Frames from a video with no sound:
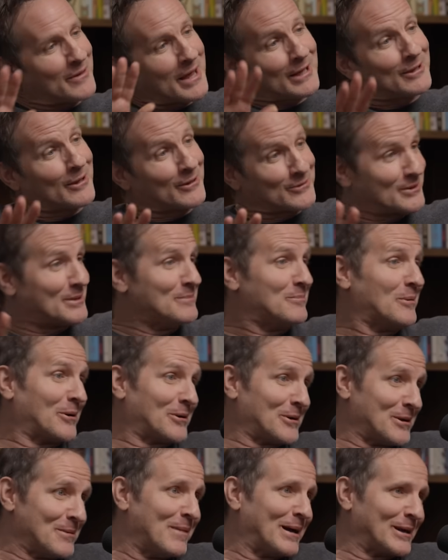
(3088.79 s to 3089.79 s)
you're that close to the
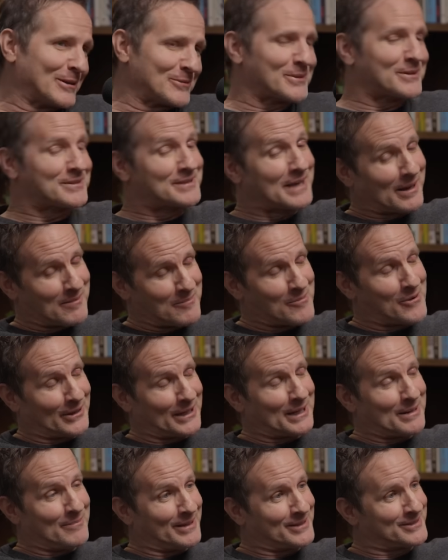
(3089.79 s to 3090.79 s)
border, you might as well say, I'm
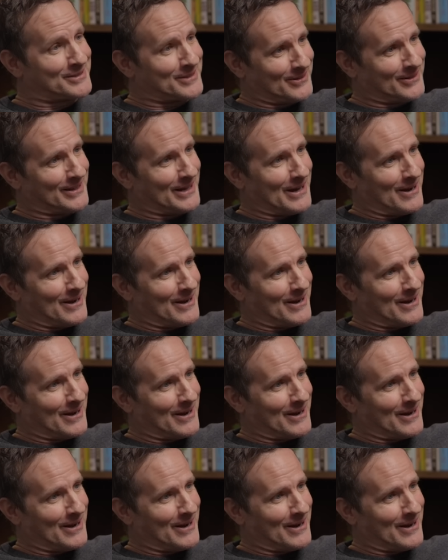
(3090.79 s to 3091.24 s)
really going to miss you.